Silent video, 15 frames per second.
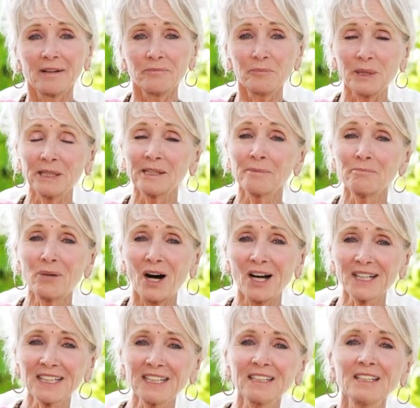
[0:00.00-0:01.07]
being
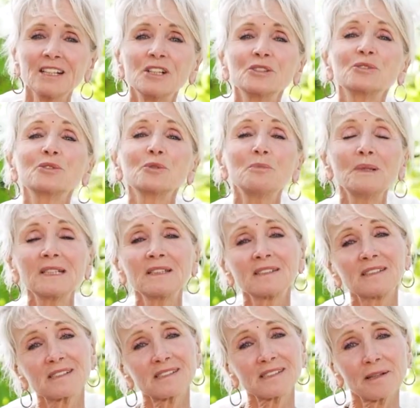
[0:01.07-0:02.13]
embodied to being
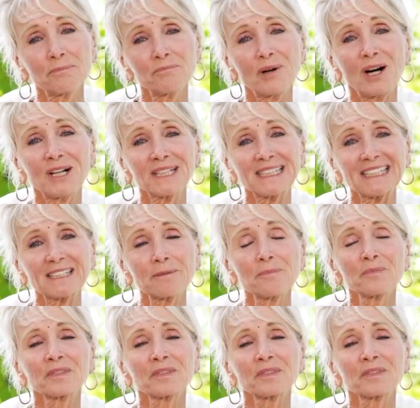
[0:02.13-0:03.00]
disembodied,